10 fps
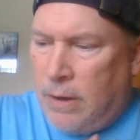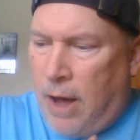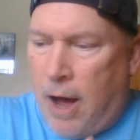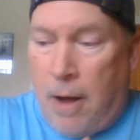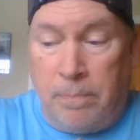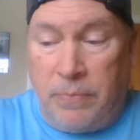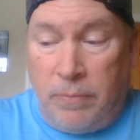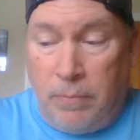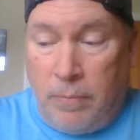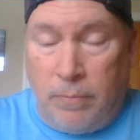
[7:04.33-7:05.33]

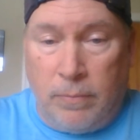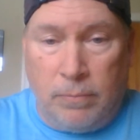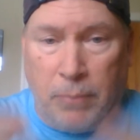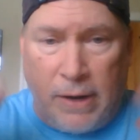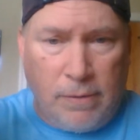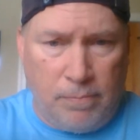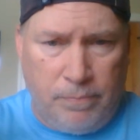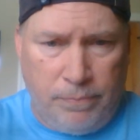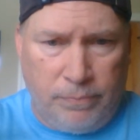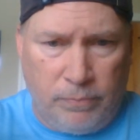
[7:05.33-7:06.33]
But
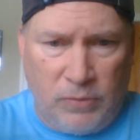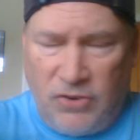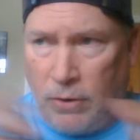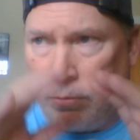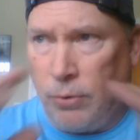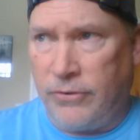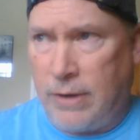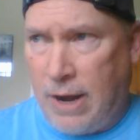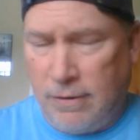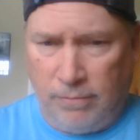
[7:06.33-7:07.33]
the general rules
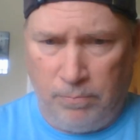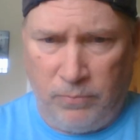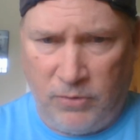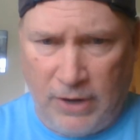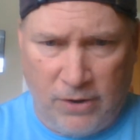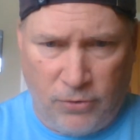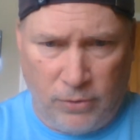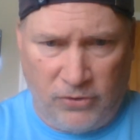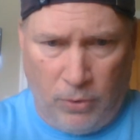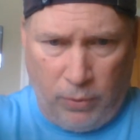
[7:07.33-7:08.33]
kind of stay
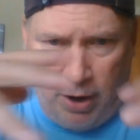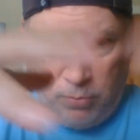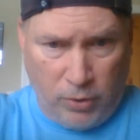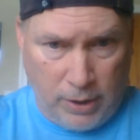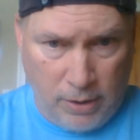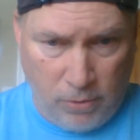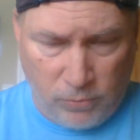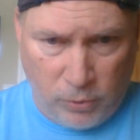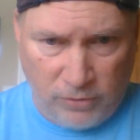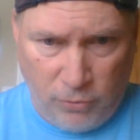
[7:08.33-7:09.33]
true. So when I'm running on
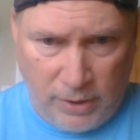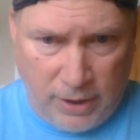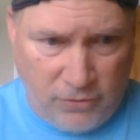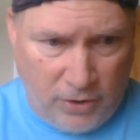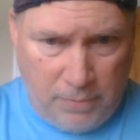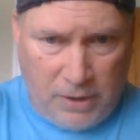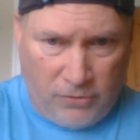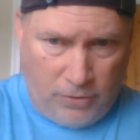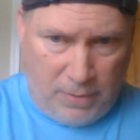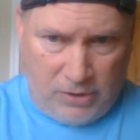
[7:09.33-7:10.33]
Roll20, I try to make
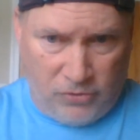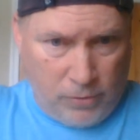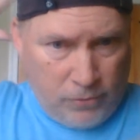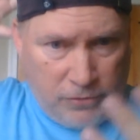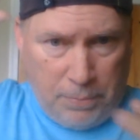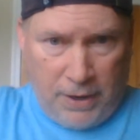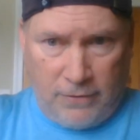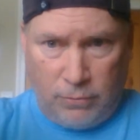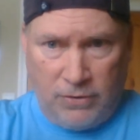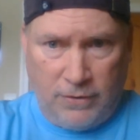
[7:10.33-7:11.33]
sure my general
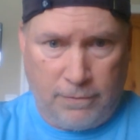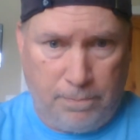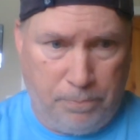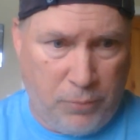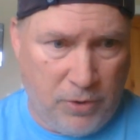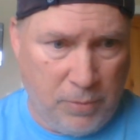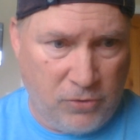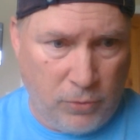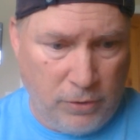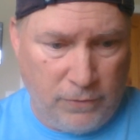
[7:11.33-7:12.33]
space, which is pretty
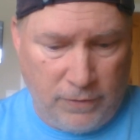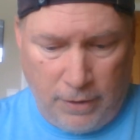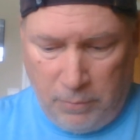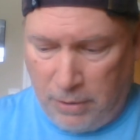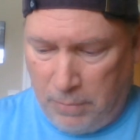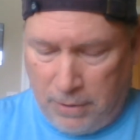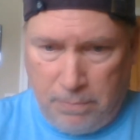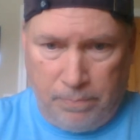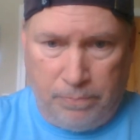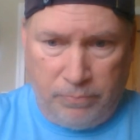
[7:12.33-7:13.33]
much what you see, I'm at my
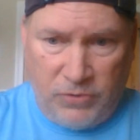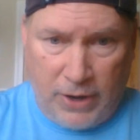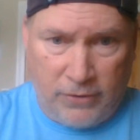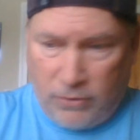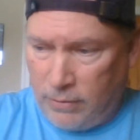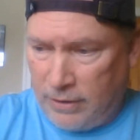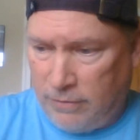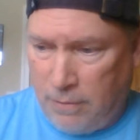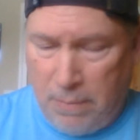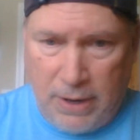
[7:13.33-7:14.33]
desk, or at
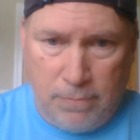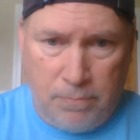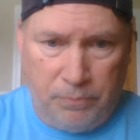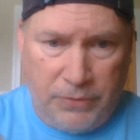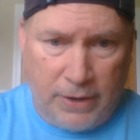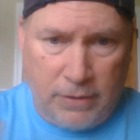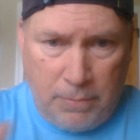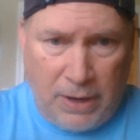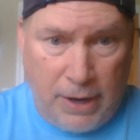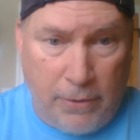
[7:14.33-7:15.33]
least the
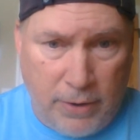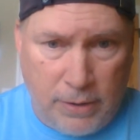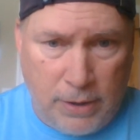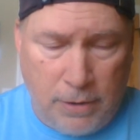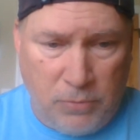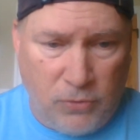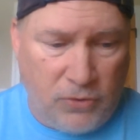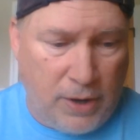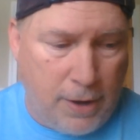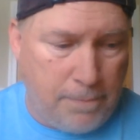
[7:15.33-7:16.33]
main area that I'm
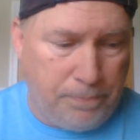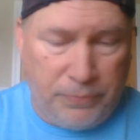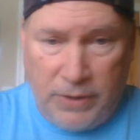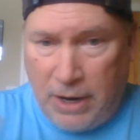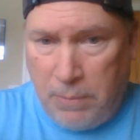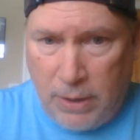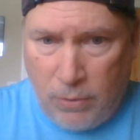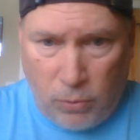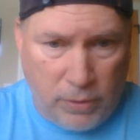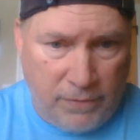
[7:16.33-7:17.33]
usually at, gaming
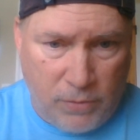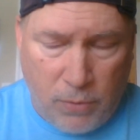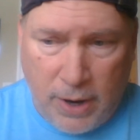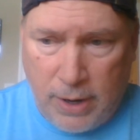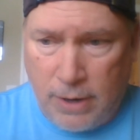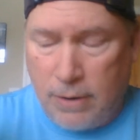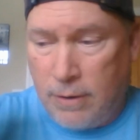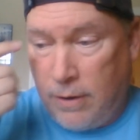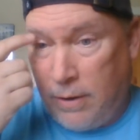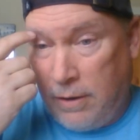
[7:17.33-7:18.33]
or even writing
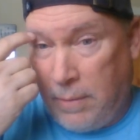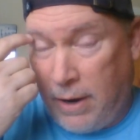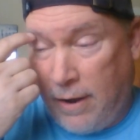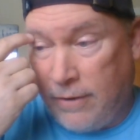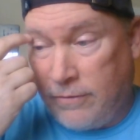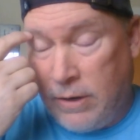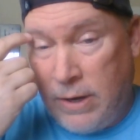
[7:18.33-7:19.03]
in my house.